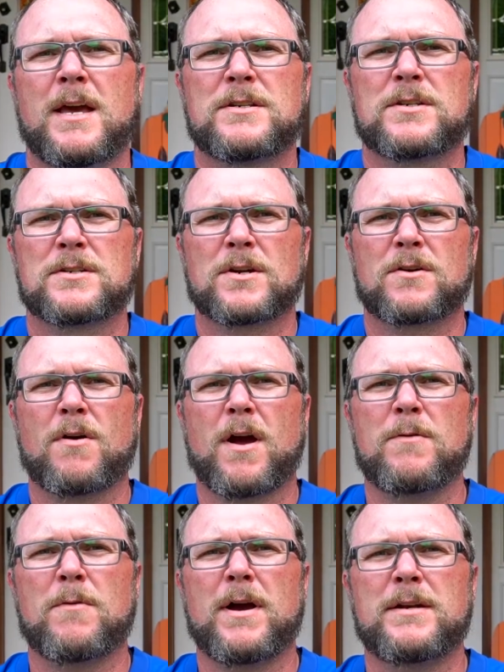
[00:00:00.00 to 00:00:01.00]
That's just a
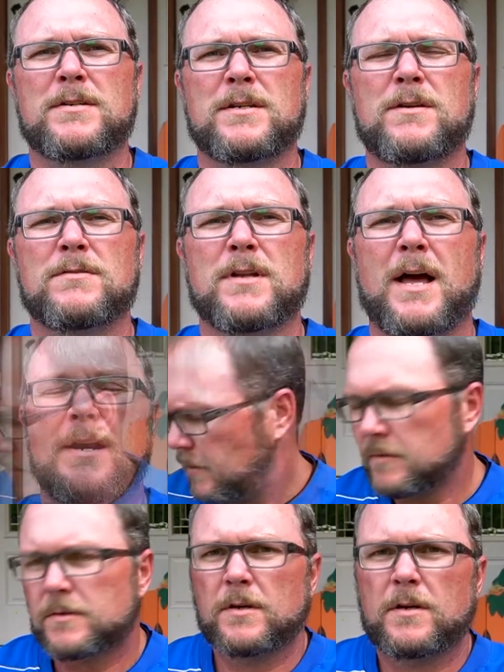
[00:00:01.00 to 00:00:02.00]
great way to use light.
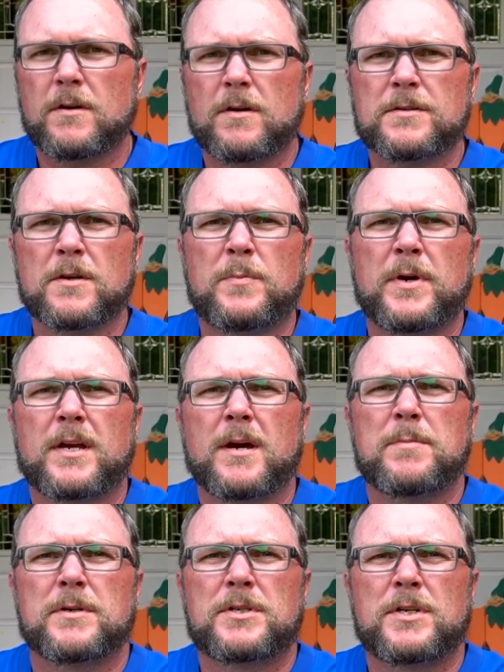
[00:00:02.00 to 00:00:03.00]
So you could also pick
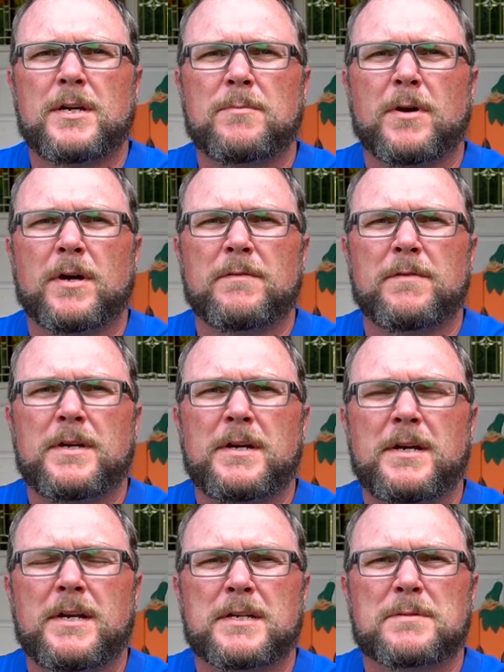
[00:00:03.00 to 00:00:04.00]
up a cheap, relatively
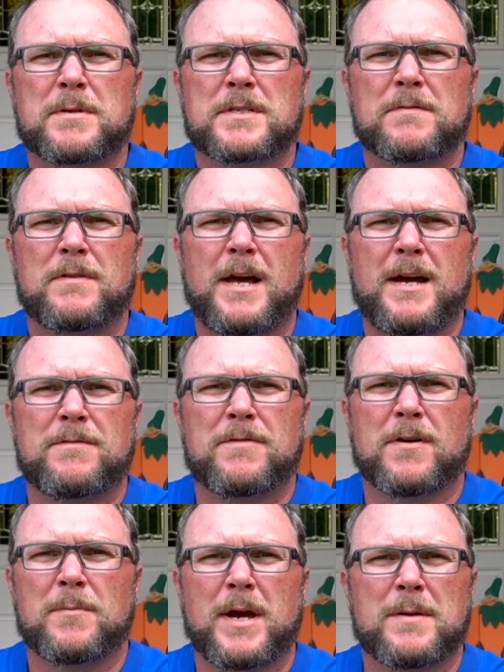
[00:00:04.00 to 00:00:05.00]
inexpensive light
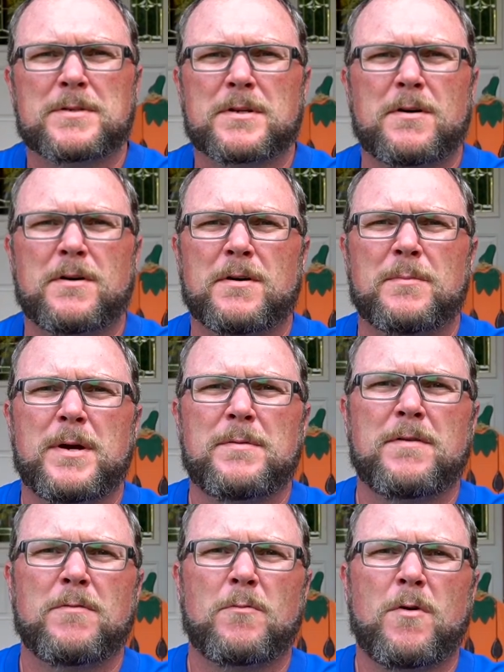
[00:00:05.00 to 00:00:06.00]
from Amazon or
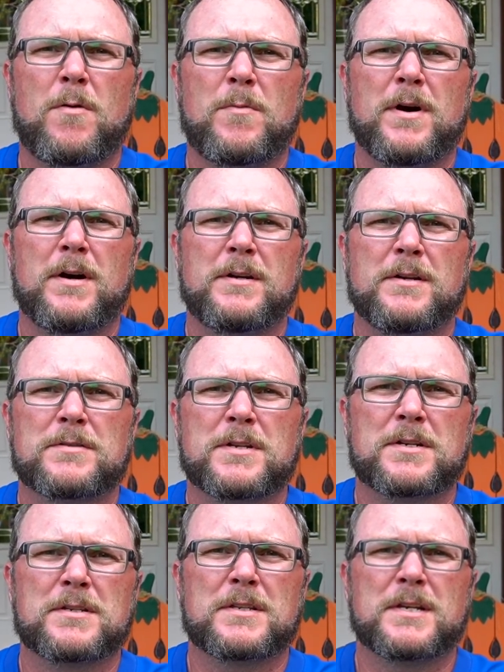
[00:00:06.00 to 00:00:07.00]
maybe even Walmart,
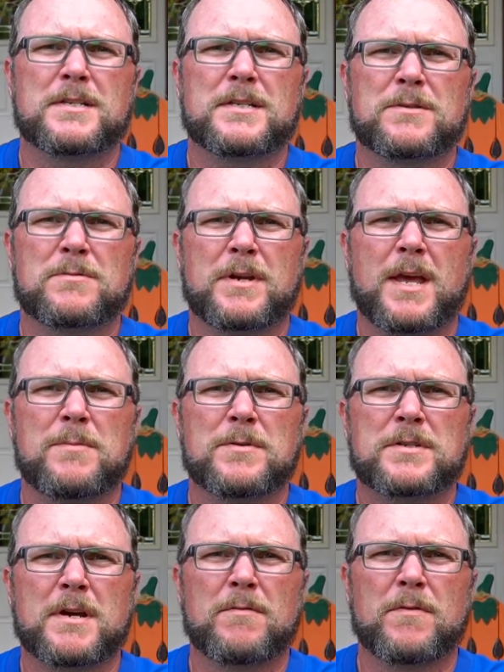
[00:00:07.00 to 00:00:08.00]
such as this. This one came
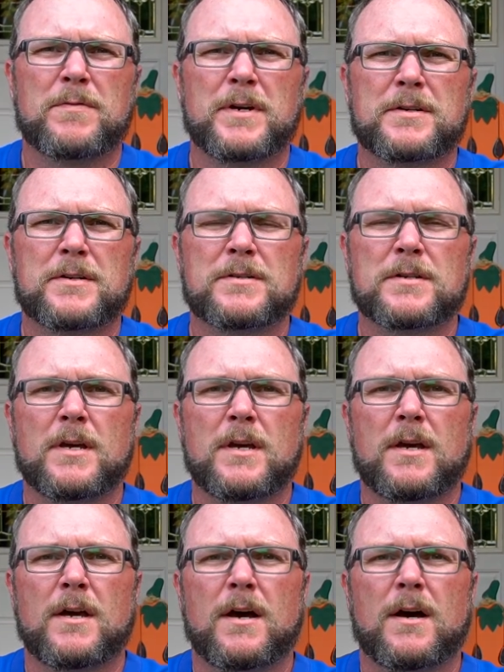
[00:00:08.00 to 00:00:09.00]
with several filters.
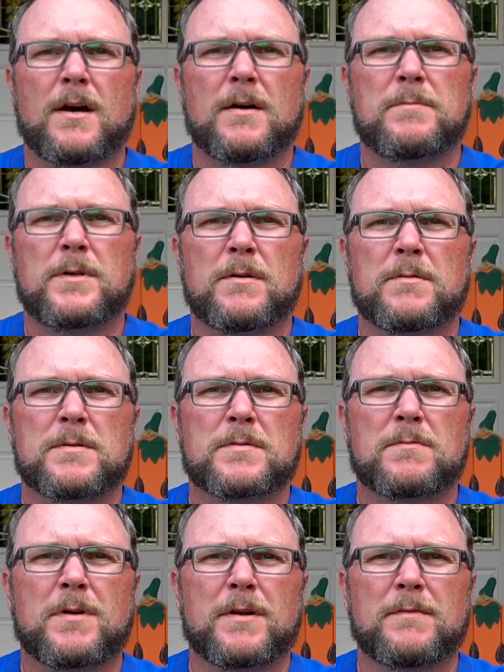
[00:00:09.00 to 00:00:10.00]
It was
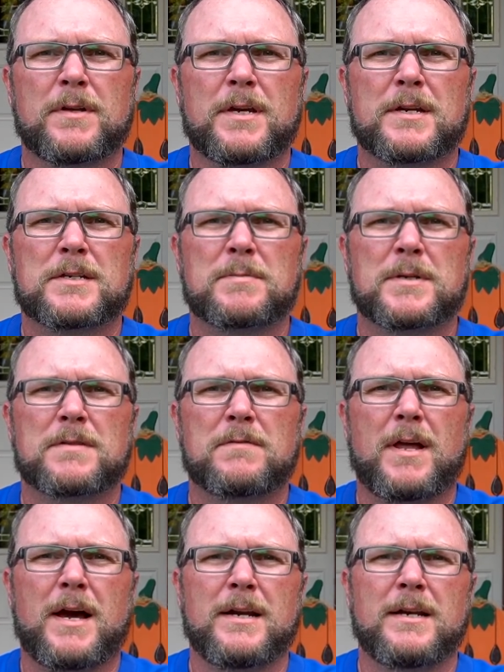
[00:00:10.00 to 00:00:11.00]
a relatively inexpensive
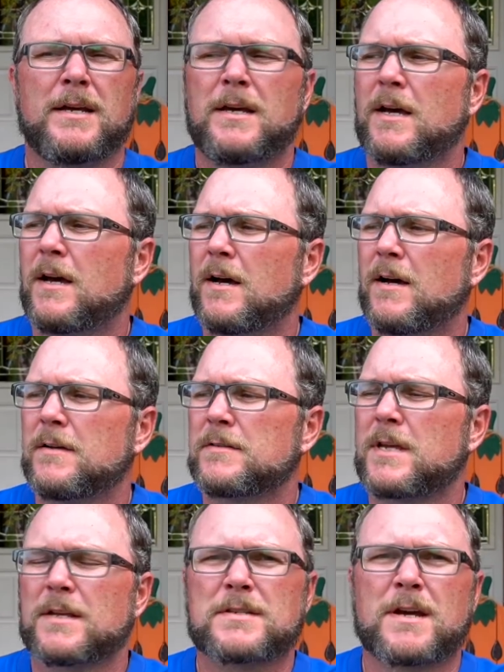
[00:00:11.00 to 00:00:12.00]
light.
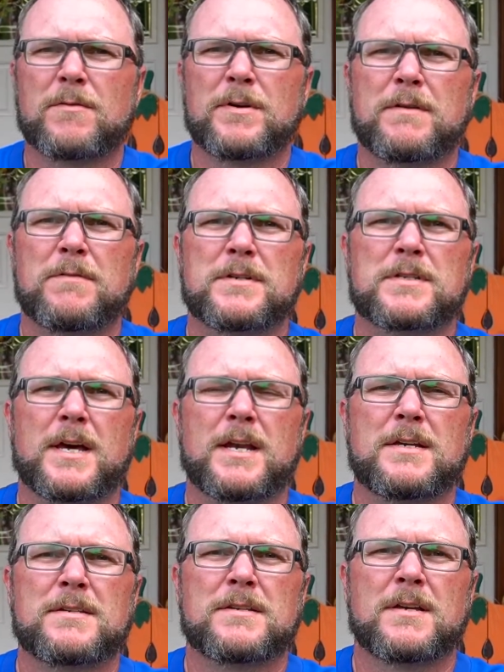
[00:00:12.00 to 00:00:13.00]
Got several different
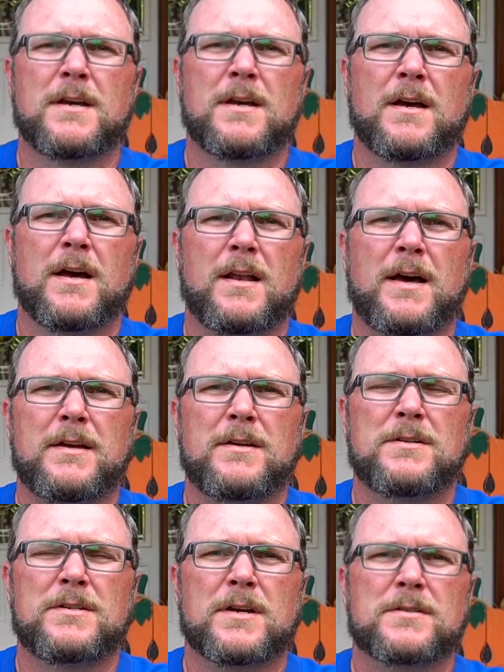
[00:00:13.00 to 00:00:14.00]
settings, allow you
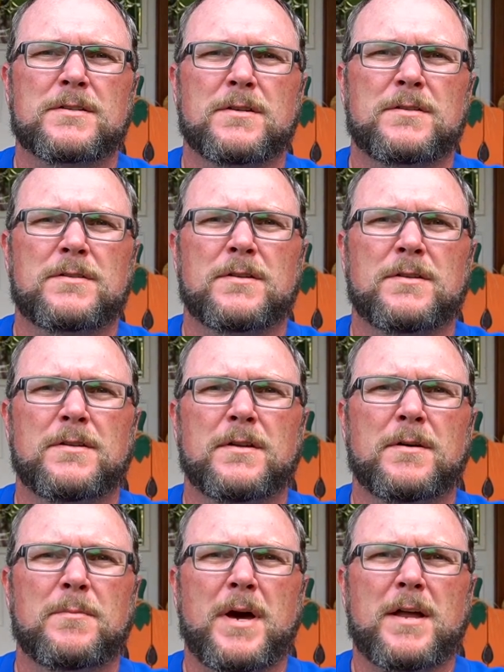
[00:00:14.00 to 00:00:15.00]
to adjust
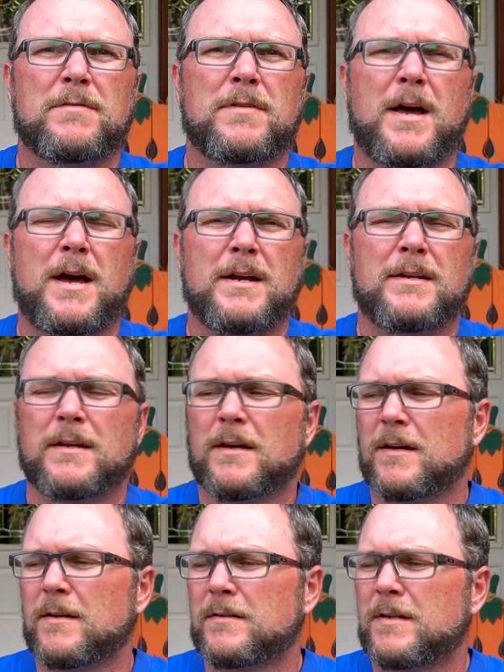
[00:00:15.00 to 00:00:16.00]
the amount of light,
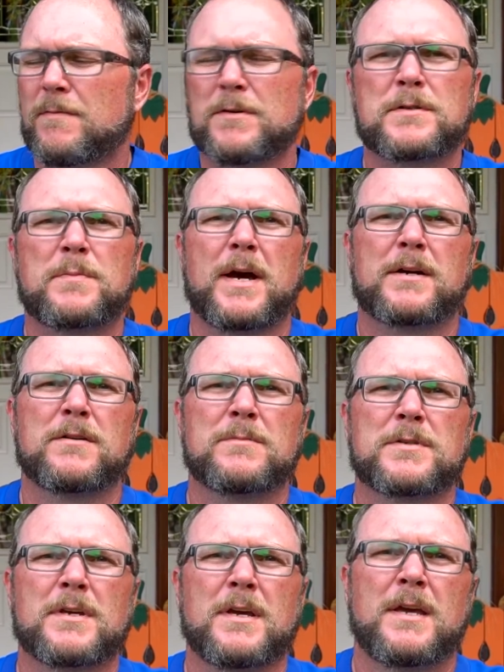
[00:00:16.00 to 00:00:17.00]
different
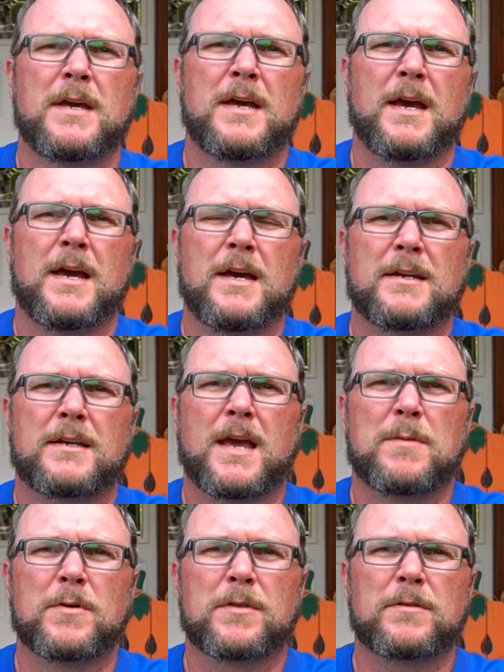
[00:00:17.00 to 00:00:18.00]
spectrums, and
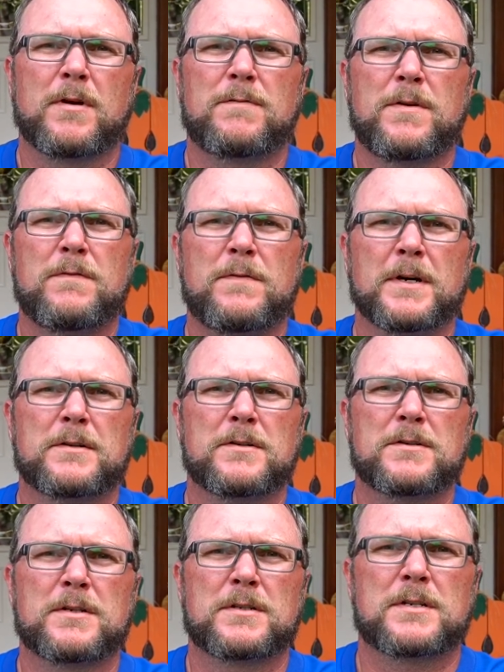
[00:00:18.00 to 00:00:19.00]
came with a few
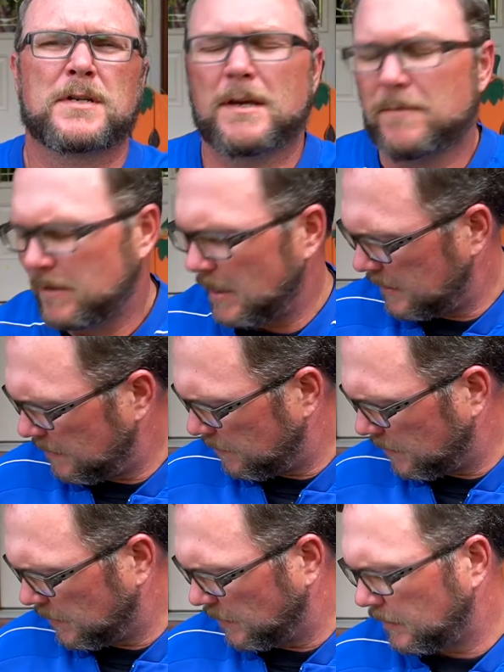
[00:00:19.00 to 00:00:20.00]
filters just to give you that
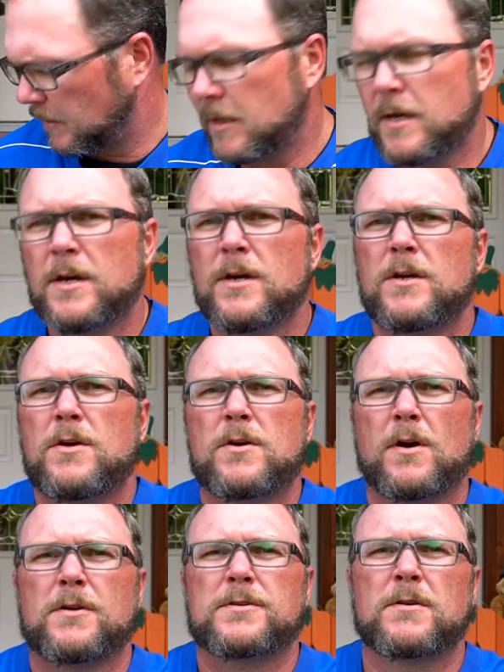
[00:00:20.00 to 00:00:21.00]
different look. You
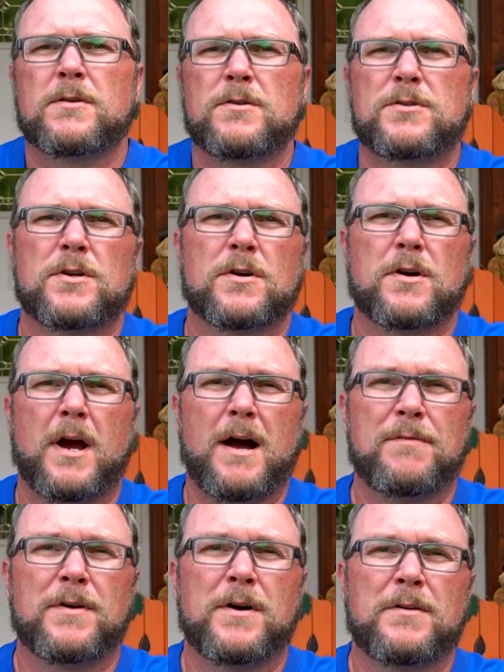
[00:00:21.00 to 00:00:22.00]
could also use your
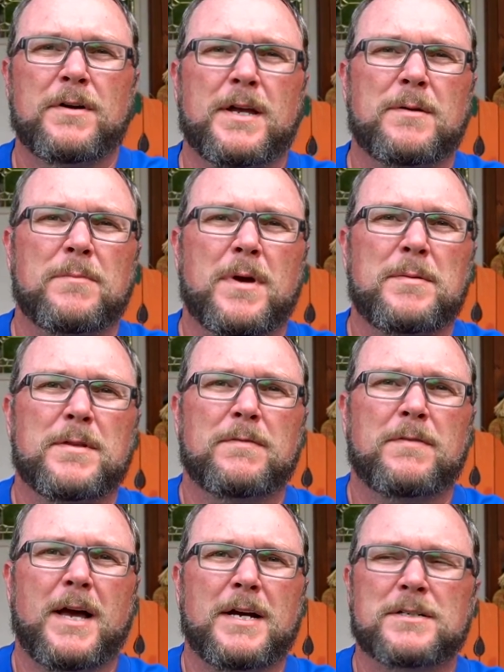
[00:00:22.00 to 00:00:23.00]
iPhone and maybe the
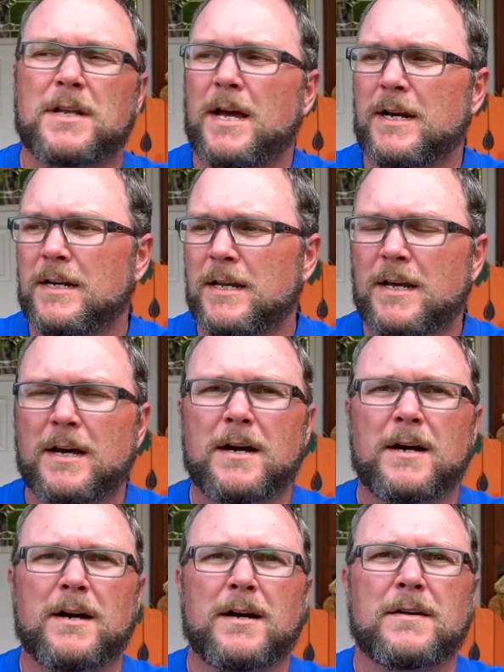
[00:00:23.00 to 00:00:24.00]
flashlight.
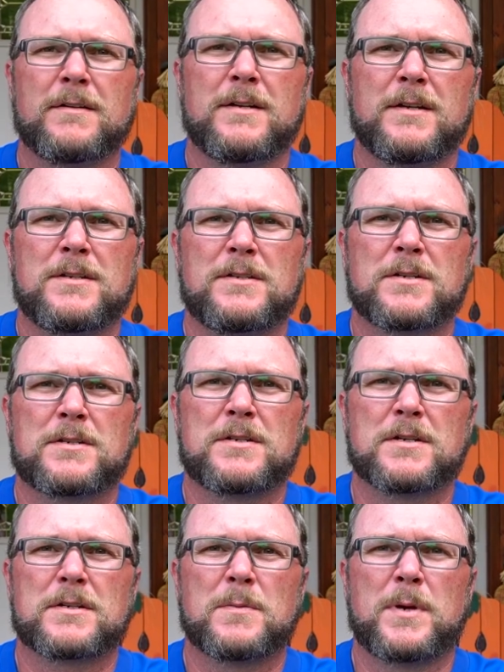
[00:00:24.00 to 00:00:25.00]

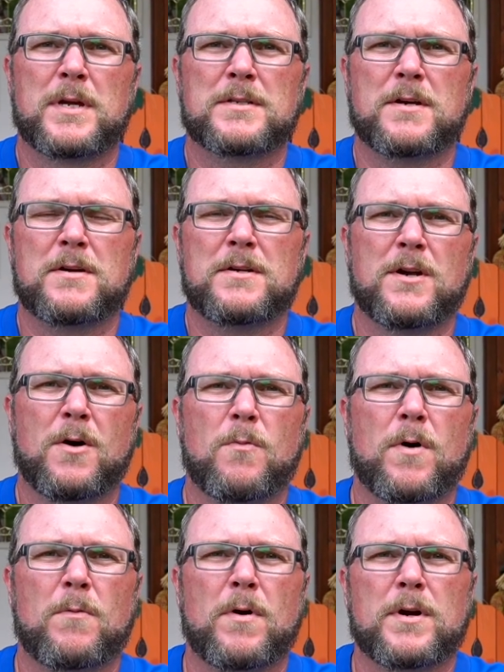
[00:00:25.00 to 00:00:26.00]
Just depends on
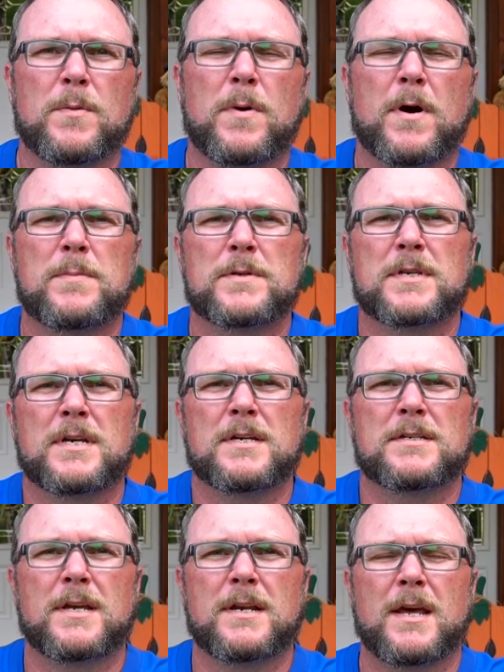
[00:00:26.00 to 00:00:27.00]
what your purpose
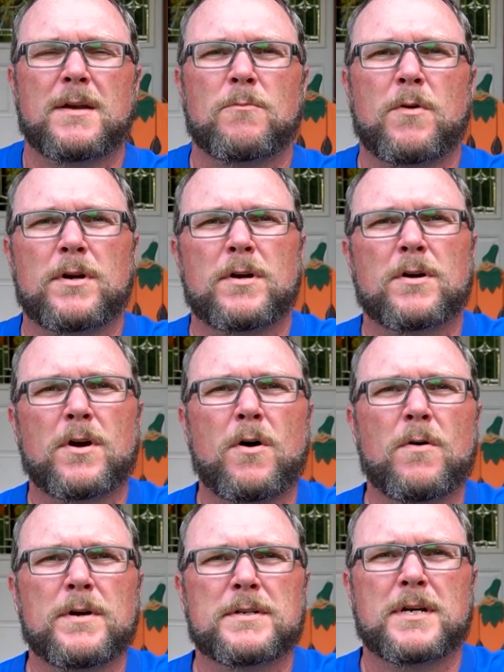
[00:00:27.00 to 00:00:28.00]
is and what your
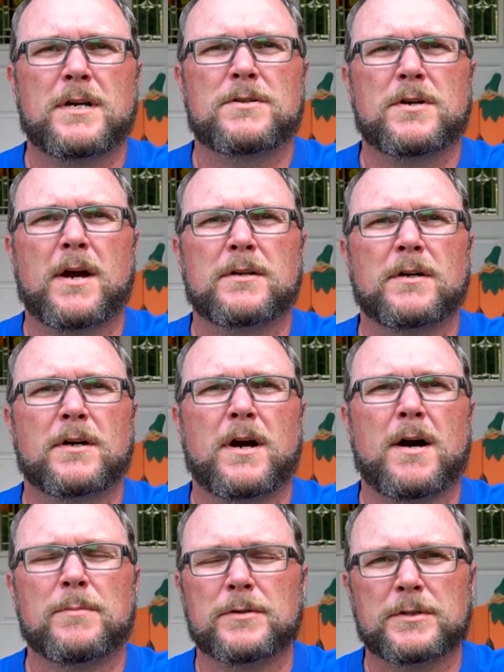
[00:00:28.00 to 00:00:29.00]
goal is that you're trying to
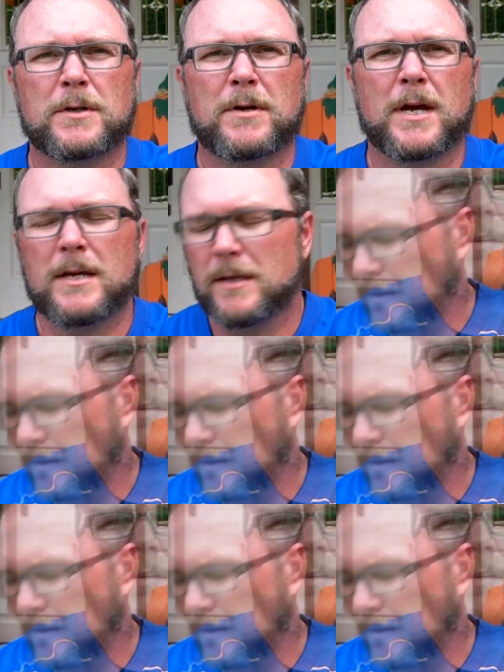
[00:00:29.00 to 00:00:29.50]
accomplish, okay?